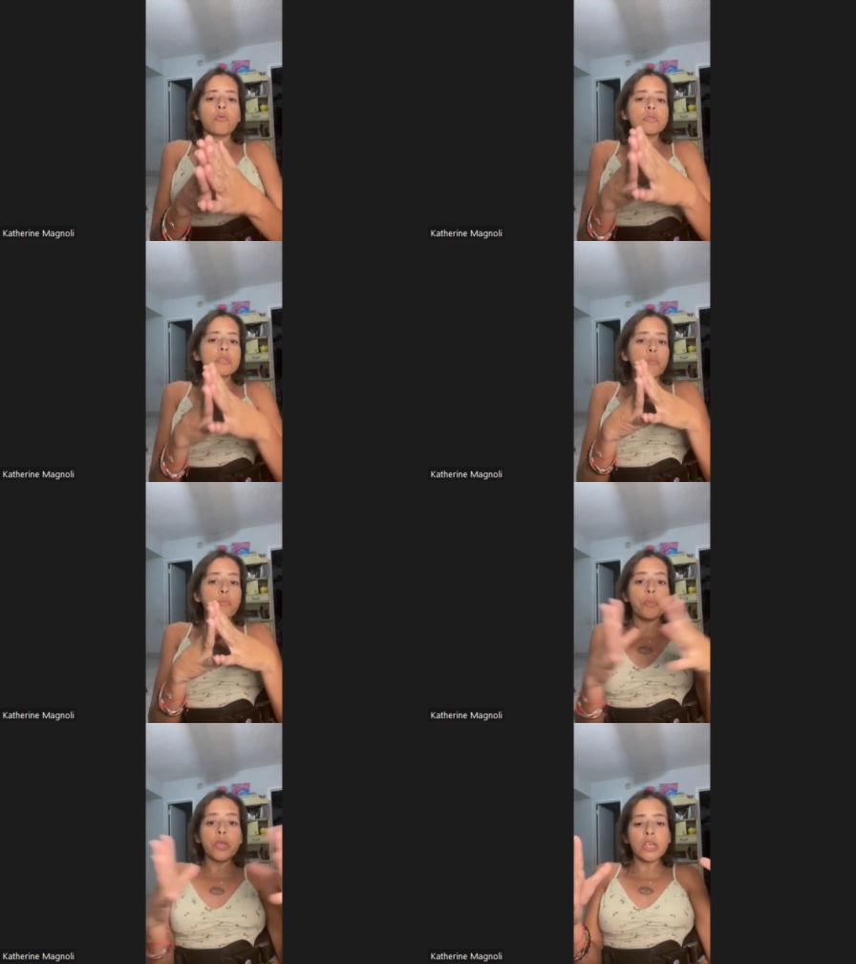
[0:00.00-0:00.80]
who is a
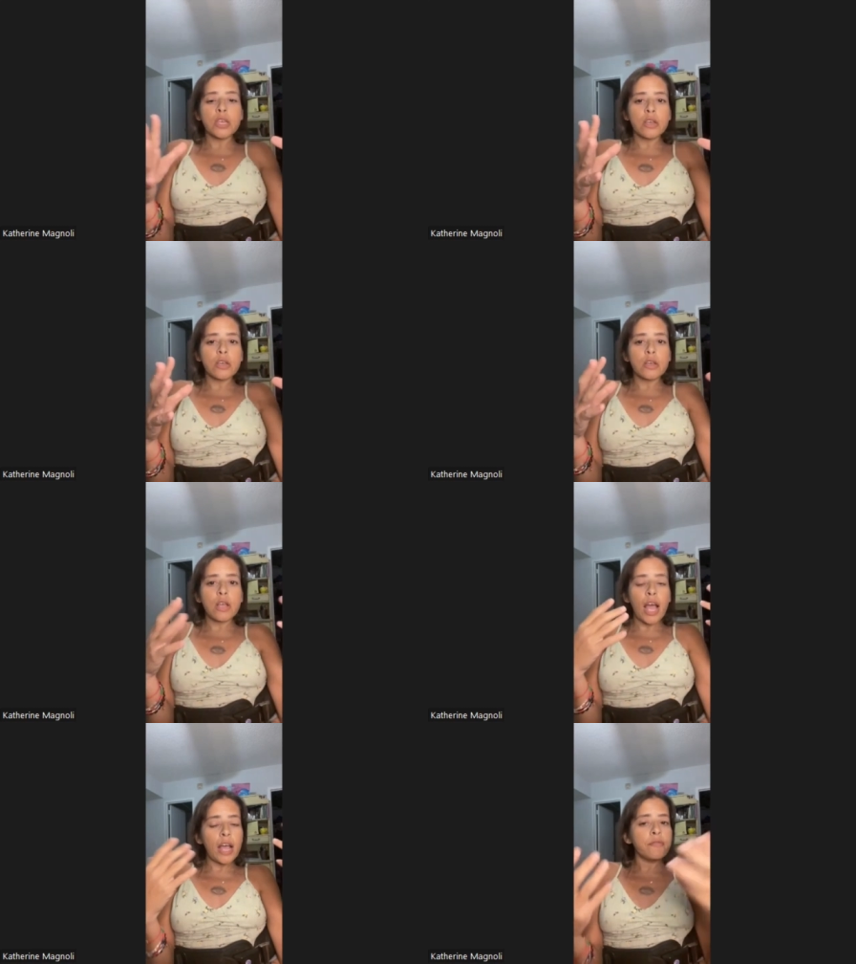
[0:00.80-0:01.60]
big
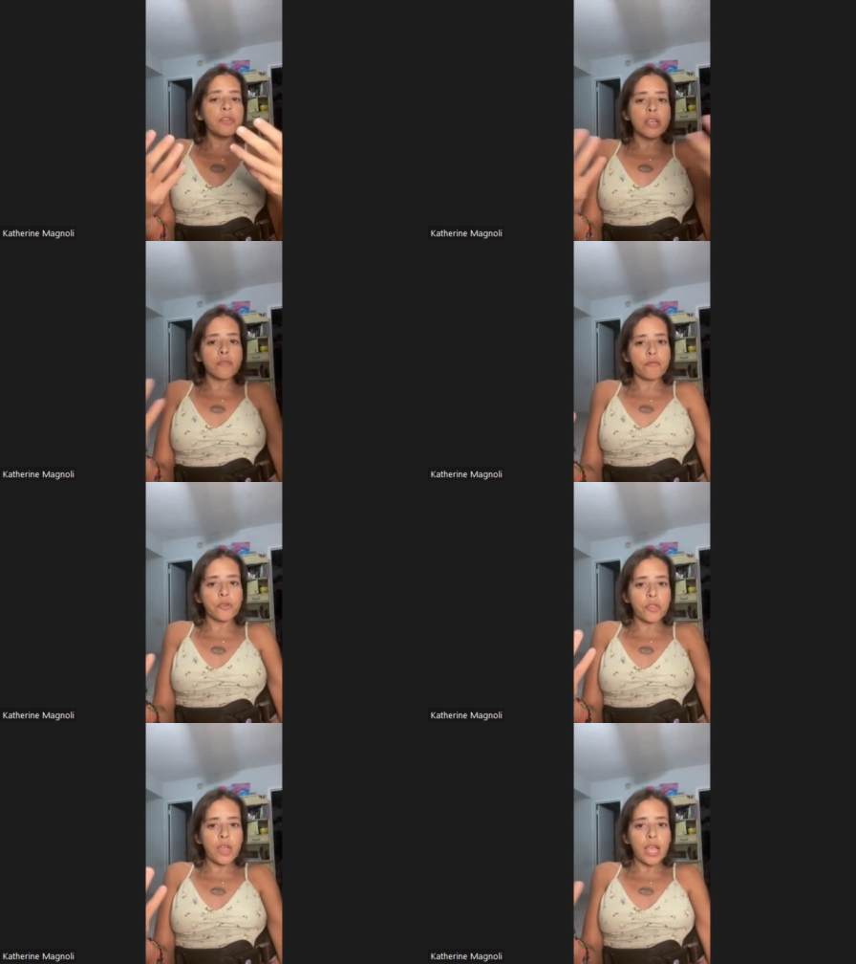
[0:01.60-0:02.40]
advocate
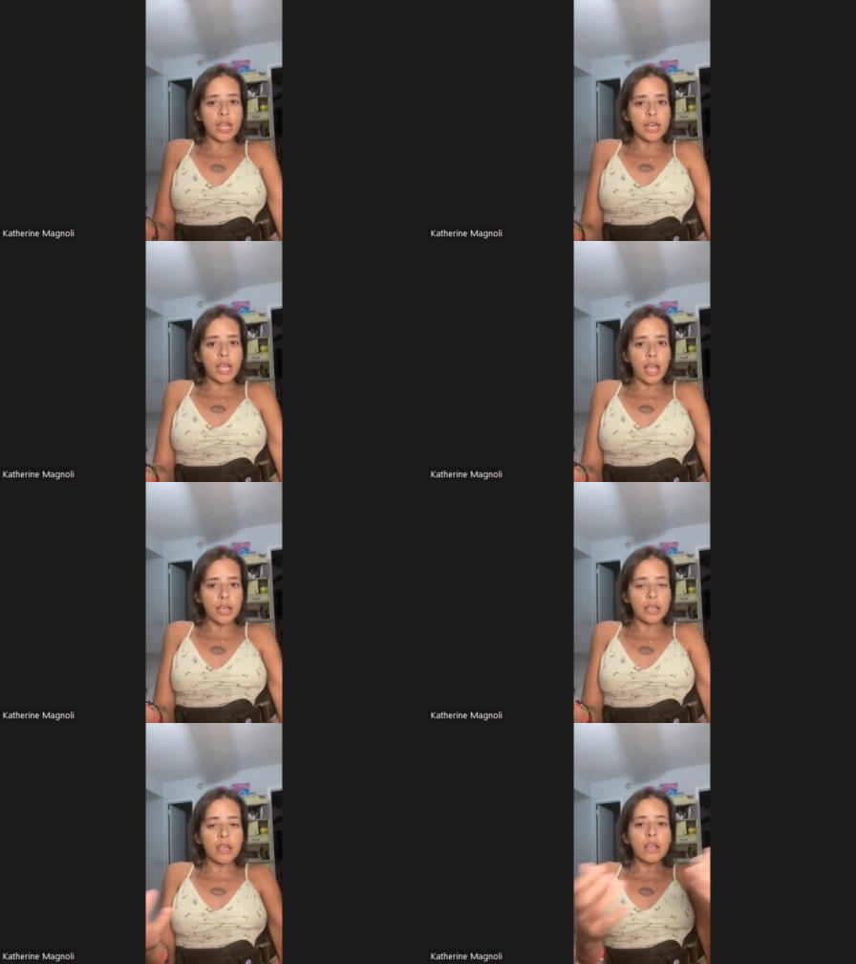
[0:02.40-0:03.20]
for the
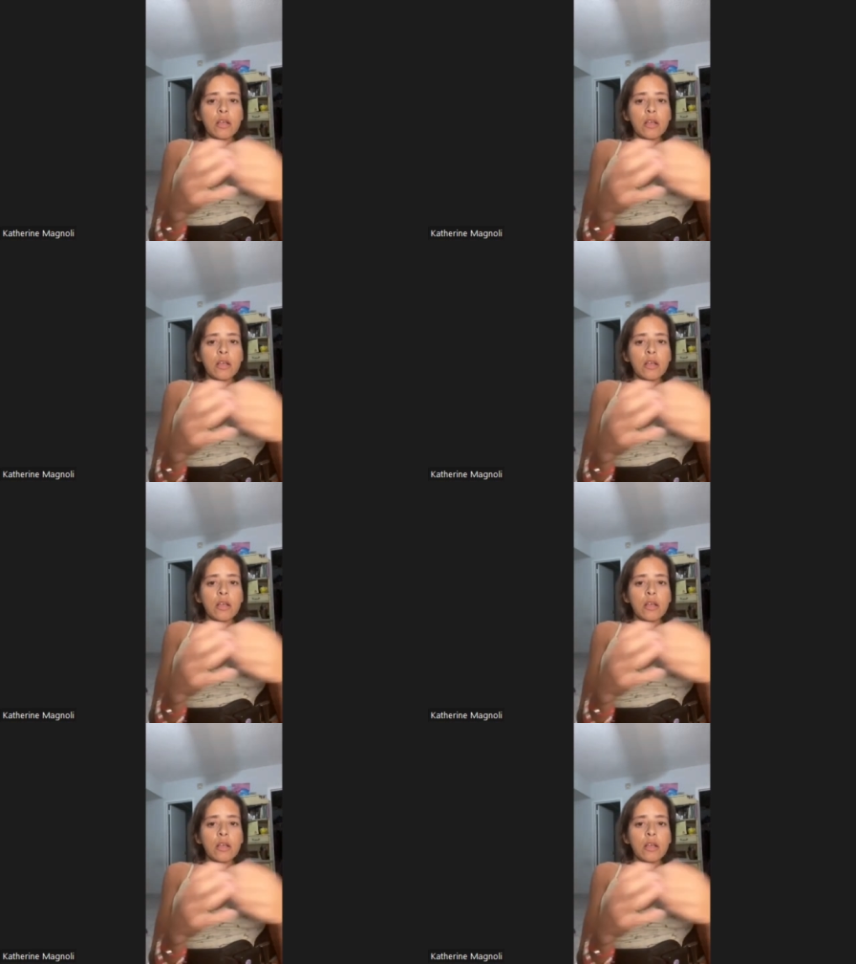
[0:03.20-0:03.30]
ADA,